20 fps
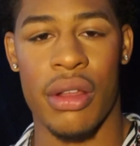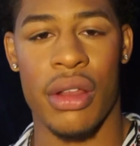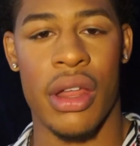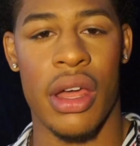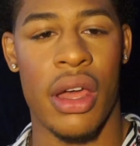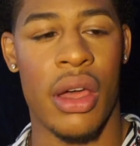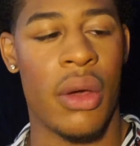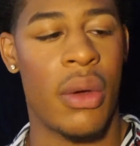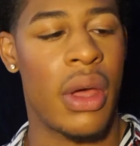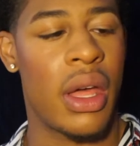
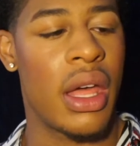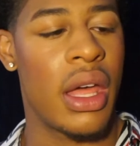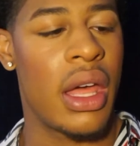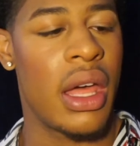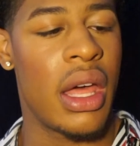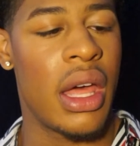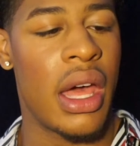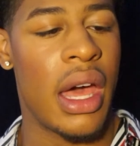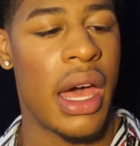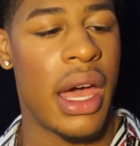low.
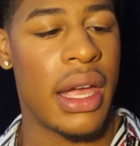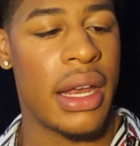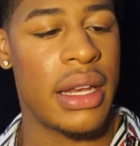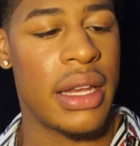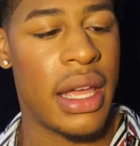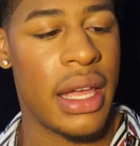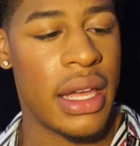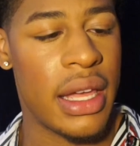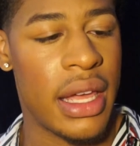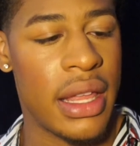I
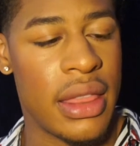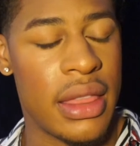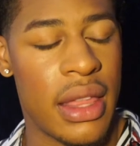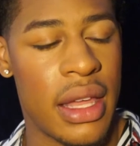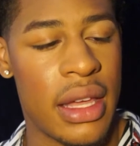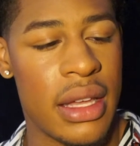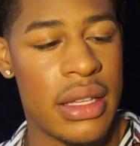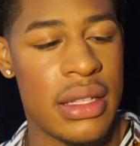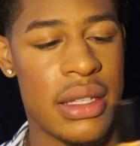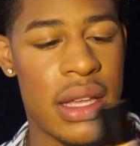did get
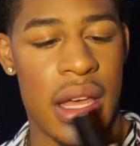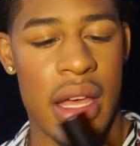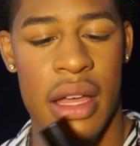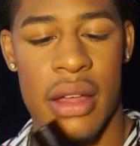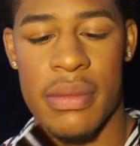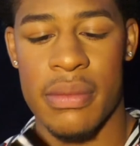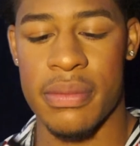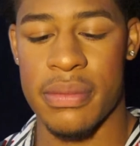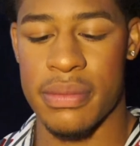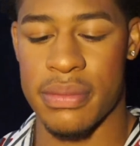this, I
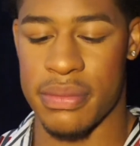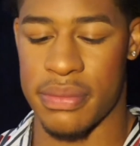want